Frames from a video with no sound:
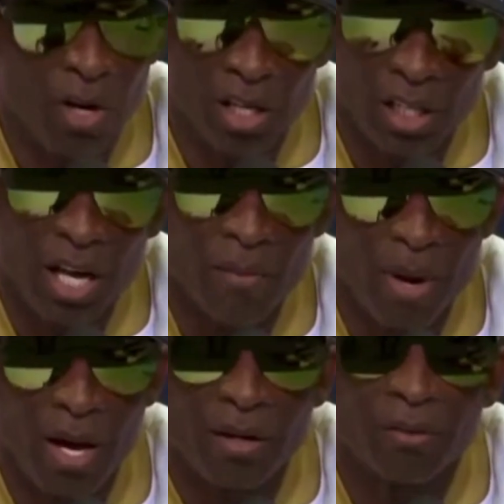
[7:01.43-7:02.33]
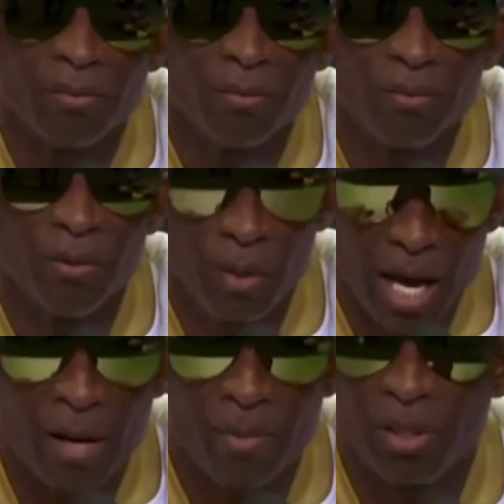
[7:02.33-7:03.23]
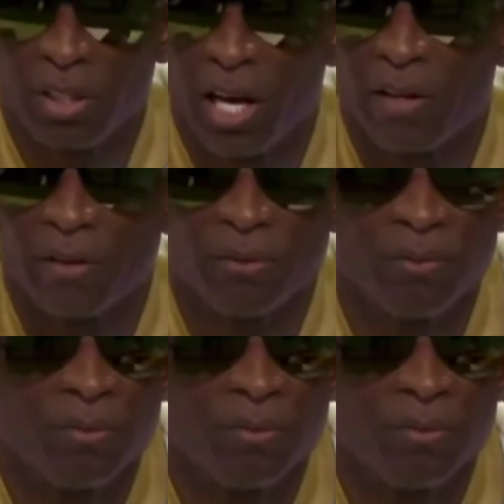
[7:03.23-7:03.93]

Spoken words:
Oregon in that manner. We got to put it together.